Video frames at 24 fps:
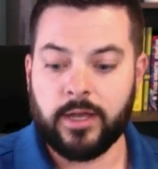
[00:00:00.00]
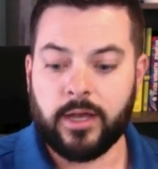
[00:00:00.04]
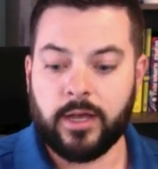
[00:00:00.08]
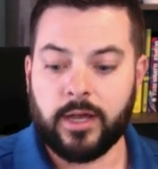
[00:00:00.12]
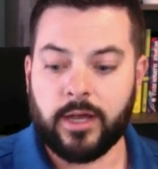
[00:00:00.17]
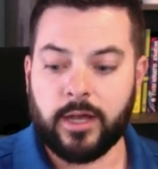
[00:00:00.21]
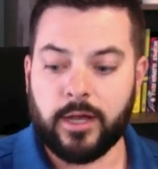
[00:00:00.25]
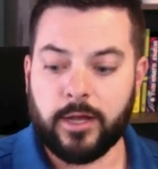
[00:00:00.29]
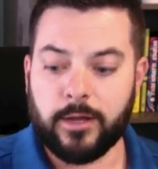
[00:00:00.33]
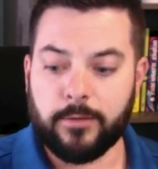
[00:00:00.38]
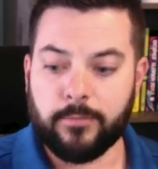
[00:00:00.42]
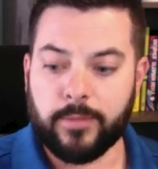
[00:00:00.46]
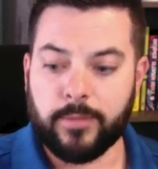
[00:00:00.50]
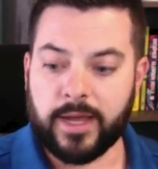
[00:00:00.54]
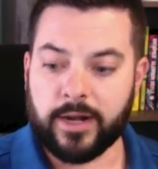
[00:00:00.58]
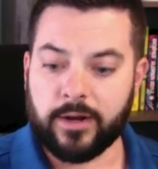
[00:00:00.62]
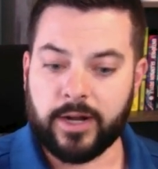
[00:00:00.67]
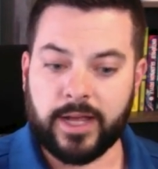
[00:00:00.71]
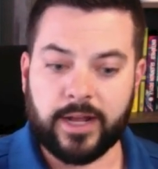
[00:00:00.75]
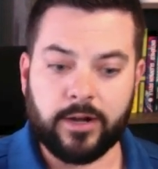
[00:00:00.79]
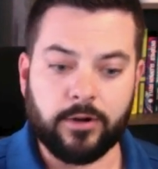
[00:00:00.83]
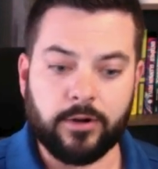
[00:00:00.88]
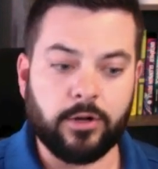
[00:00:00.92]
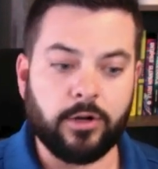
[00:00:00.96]
I
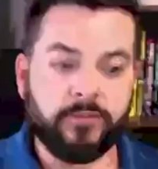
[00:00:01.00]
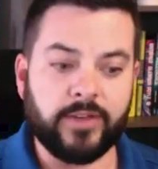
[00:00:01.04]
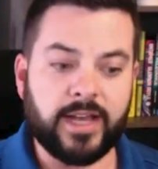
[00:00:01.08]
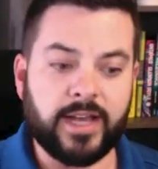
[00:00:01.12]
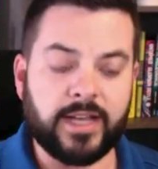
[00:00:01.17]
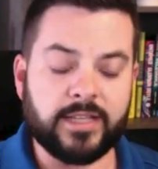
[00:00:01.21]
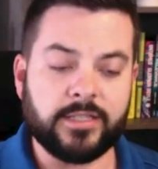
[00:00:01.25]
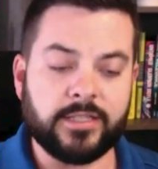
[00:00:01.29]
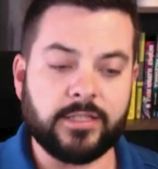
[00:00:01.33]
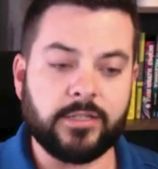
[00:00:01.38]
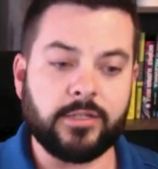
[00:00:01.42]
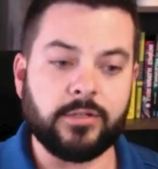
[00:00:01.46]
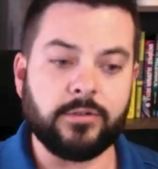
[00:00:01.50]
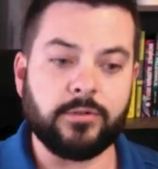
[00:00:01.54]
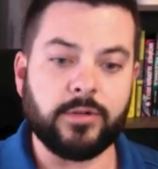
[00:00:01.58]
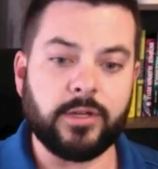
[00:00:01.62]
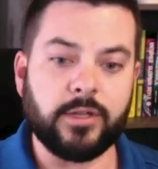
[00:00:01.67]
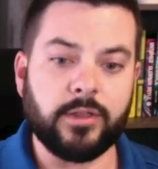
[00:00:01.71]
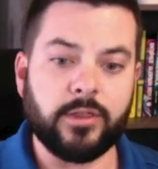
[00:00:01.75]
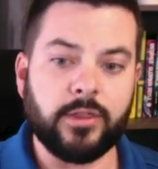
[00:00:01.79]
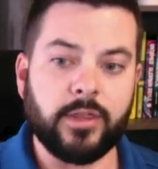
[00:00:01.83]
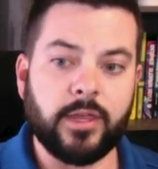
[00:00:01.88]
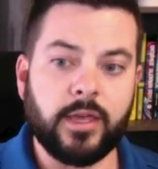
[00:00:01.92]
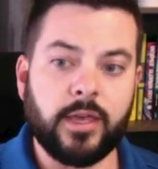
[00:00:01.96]
don't know if it has to do
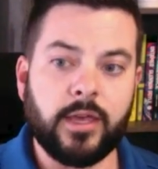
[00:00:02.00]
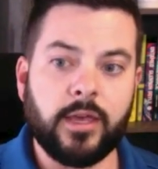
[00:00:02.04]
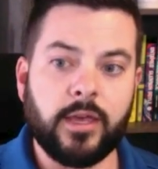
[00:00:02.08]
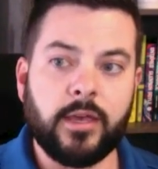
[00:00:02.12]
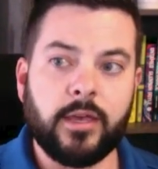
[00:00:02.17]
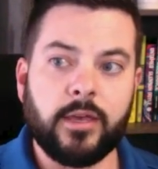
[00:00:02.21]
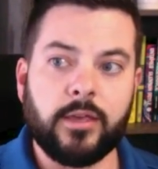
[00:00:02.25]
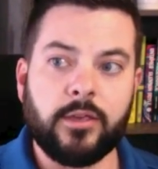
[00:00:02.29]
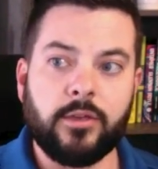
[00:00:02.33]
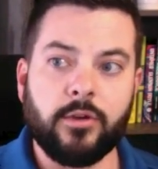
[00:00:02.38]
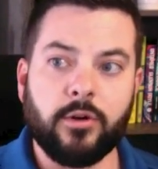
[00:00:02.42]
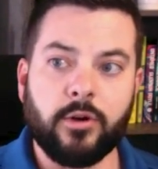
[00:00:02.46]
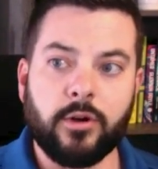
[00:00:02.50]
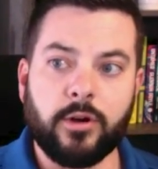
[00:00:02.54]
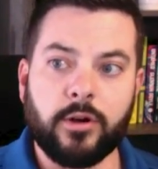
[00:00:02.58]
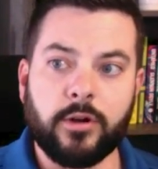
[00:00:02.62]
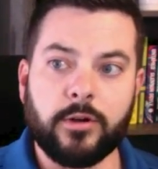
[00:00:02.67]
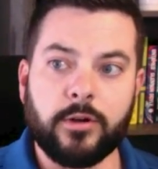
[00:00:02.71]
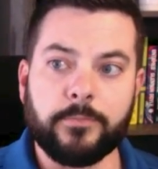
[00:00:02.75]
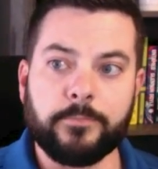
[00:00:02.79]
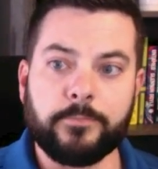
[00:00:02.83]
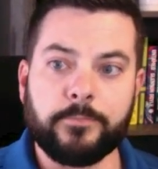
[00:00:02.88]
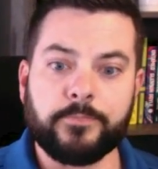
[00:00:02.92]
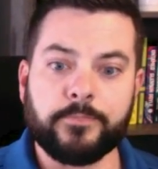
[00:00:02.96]
with
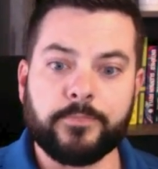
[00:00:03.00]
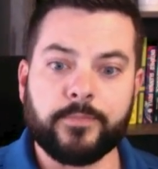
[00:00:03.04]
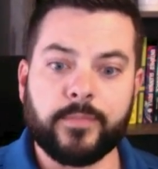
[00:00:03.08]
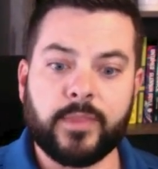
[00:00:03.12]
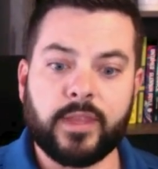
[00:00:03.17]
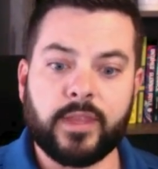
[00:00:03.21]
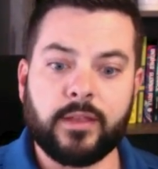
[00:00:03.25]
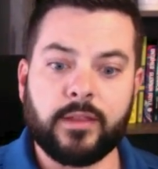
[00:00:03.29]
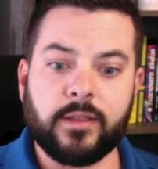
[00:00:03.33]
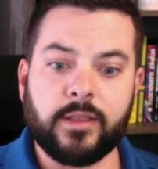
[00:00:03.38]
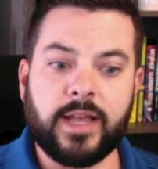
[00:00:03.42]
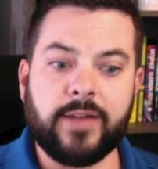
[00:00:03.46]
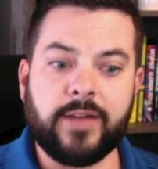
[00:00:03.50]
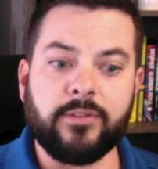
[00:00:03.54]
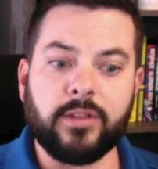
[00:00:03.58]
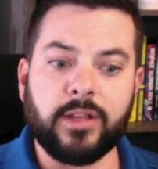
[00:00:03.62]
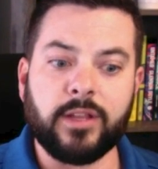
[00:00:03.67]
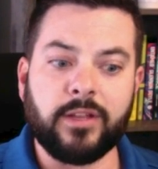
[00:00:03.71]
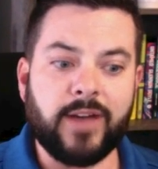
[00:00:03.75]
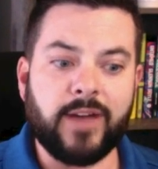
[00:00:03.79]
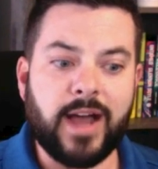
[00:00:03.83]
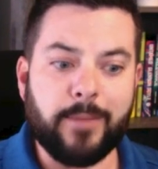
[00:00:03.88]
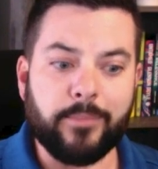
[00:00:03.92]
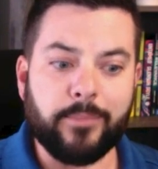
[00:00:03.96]
your level
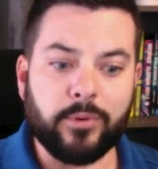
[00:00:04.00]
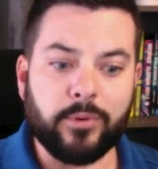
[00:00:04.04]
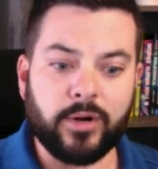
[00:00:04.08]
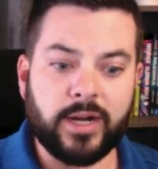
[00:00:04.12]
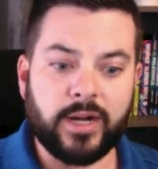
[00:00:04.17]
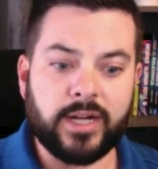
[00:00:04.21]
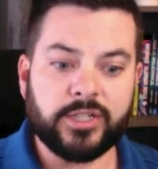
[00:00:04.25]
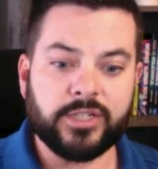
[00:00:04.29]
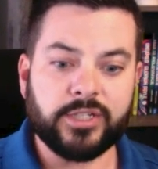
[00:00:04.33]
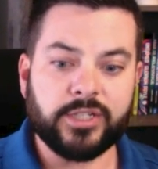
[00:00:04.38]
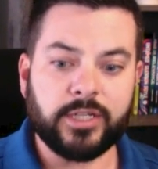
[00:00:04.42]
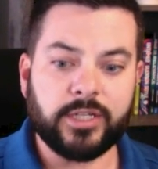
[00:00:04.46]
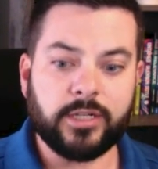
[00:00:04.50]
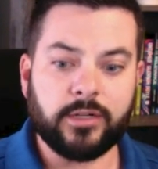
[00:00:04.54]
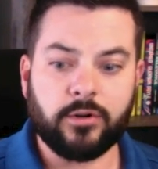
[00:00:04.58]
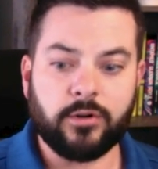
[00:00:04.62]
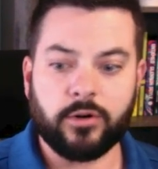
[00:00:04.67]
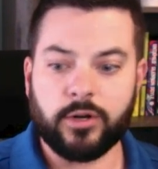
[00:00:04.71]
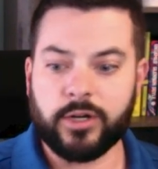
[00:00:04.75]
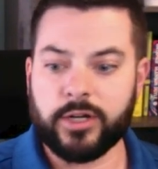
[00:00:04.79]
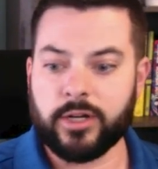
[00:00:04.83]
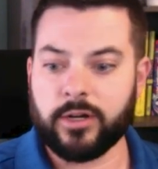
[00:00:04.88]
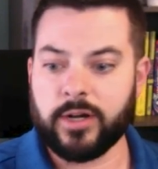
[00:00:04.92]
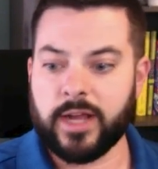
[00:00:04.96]
of operation
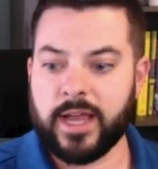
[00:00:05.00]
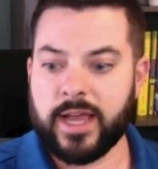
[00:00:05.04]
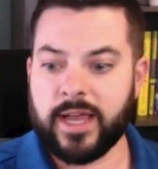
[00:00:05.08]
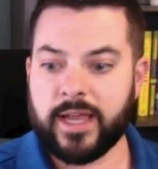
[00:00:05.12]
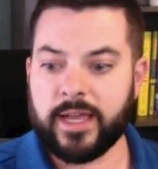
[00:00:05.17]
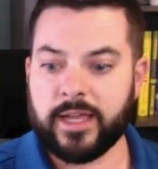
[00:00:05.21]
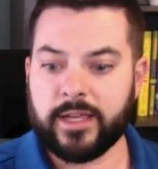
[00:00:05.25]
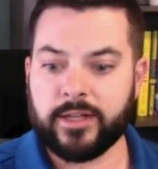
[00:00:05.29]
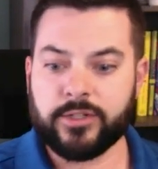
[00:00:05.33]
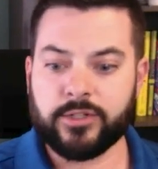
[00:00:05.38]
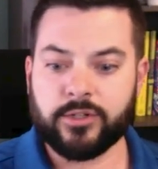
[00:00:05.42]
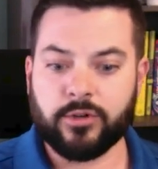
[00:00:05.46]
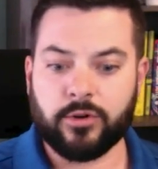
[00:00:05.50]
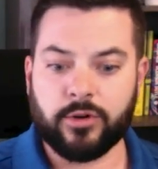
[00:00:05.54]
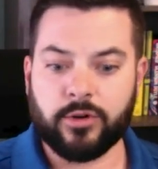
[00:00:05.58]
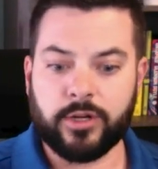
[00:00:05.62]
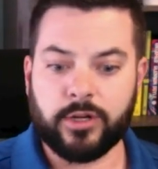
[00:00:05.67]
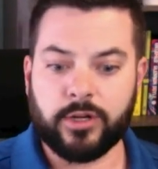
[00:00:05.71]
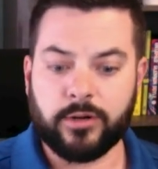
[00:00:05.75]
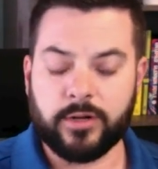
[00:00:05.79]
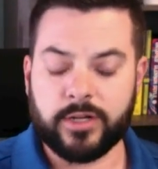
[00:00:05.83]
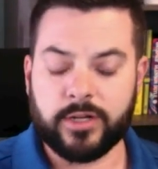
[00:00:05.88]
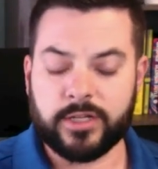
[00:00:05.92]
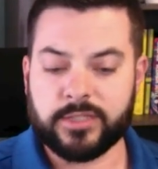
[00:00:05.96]
or your age or
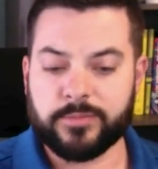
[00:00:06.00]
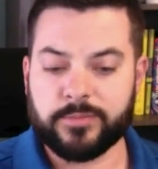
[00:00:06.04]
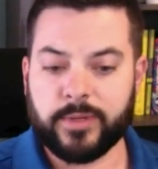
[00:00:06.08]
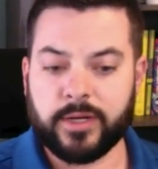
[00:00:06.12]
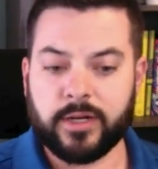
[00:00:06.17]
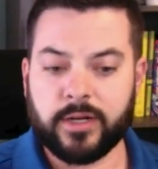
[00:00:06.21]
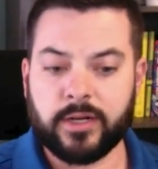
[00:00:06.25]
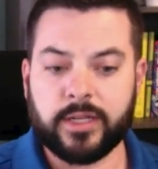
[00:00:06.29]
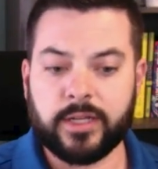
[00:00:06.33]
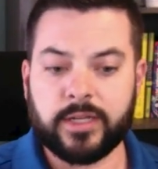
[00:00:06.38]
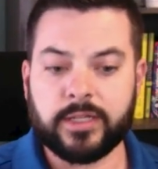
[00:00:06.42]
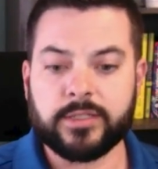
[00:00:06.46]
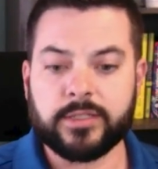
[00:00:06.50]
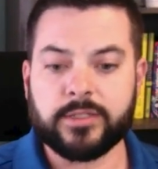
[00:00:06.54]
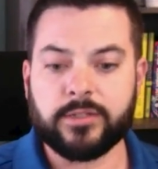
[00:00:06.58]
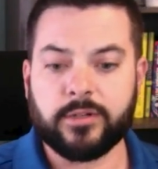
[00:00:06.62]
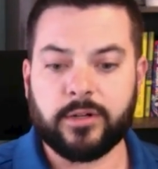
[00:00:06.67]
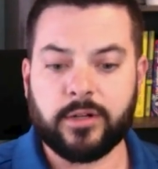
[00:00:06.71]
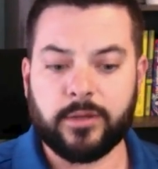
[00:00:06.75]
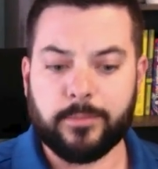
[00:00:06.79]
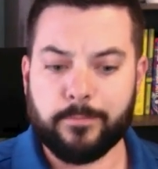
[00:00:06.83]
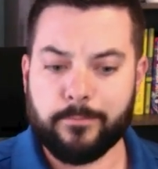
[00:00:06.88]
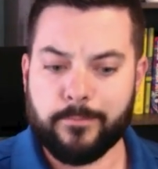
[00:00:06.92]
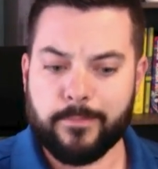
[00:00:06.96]
your experience or
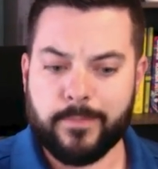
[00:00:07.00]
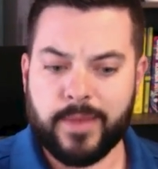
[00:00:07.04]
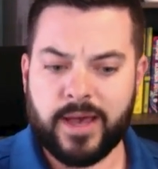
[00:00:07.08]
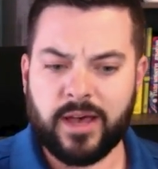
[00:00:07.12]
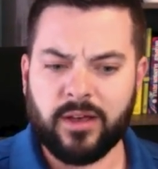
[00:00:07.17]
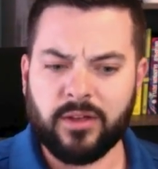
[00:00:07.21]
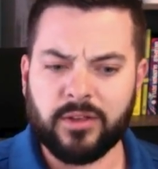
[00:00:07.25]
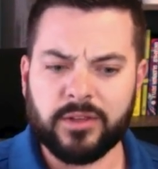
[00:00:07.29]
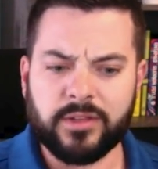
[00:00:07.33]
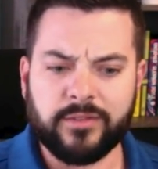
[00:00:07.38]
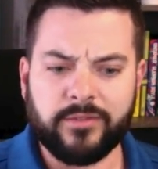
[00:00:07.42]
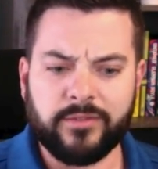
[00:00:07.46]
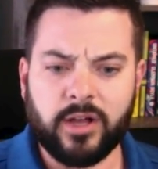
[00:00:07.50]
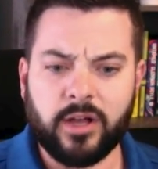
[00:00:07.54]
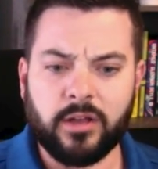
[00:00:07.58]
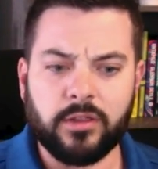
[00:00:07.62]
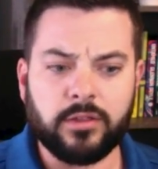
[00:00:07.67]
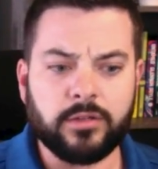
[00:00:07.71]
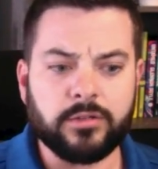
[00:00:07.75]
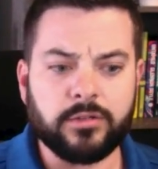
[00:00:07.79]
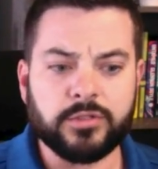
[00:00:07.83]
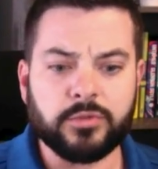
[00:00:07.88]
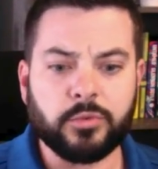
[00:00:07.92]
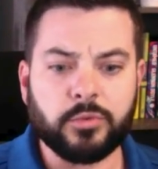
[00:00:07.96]
a meld of all
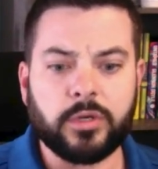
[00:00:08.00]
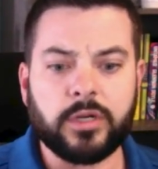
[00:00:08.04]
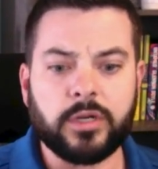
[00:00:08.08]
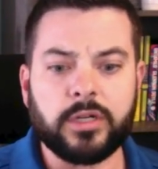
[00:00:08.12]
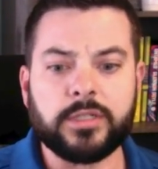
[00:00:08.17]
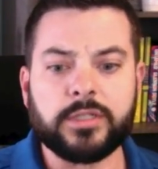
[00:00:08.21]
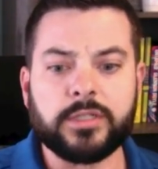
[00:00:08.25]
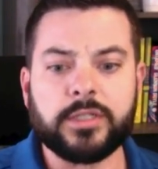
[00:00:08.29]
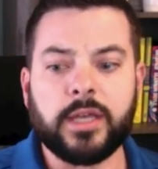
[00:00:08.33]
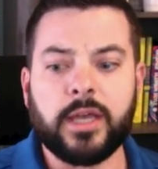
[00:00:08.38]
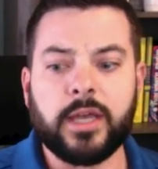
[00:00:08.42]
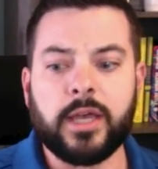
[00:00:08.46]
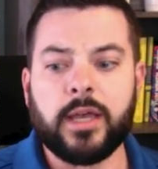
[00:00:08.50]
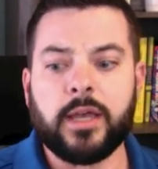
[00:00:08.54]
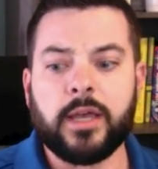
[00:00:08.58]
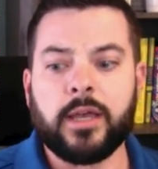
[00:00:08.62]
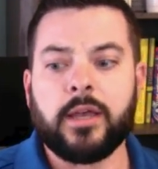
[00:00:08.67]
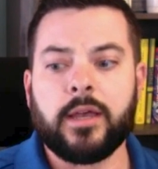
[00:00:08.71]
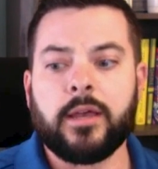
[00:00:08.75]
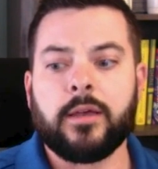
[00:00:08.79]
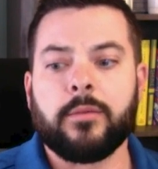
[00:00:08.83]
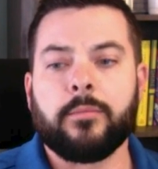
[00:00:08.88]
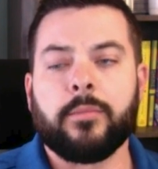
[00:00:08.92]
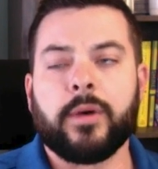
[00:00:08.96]
those words,
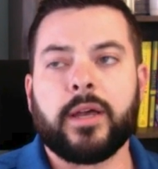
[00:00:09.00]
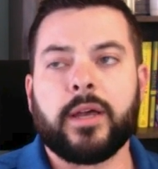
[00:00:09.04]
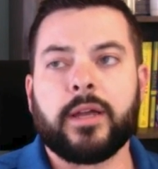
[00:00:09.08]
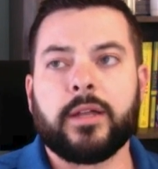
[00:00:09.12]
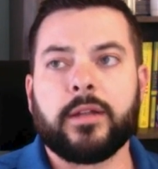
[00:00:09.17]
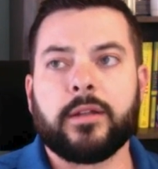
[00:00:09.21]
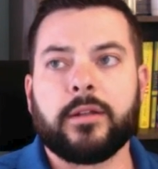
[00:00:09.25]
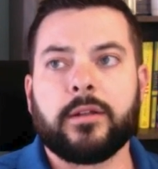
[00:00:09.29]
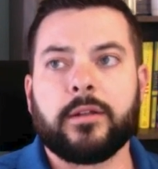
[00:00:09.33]
but